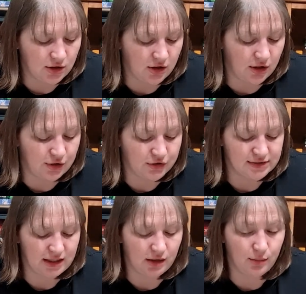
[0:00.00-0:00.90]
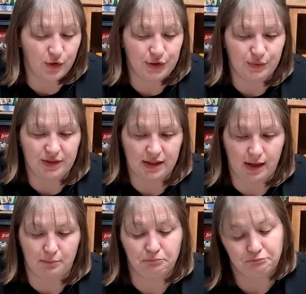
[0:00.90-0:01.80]
on your side of the board, you win the
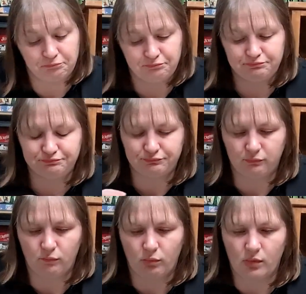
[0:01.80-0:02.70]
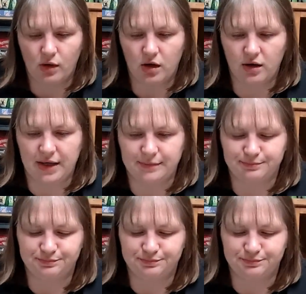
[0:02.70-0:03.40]
game. Alright.